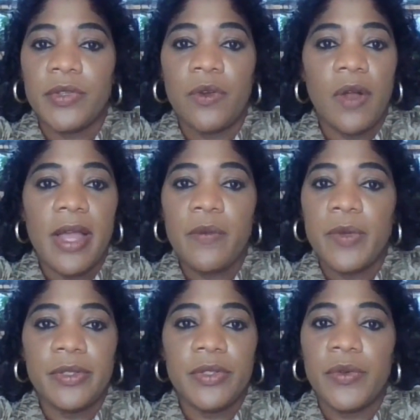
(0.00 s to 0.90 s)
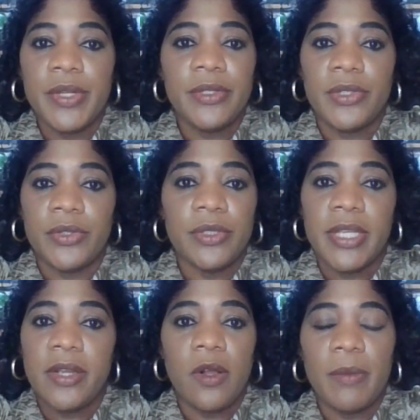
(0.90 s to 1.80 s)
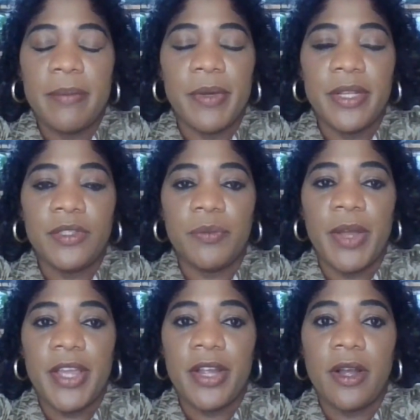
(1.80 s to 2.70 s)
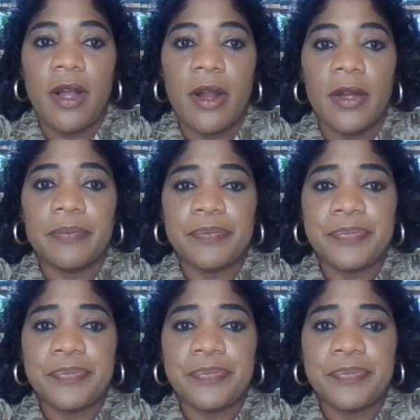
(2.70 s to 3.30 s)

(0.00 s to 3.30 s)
So I wasn't going to take all my money to buy a car.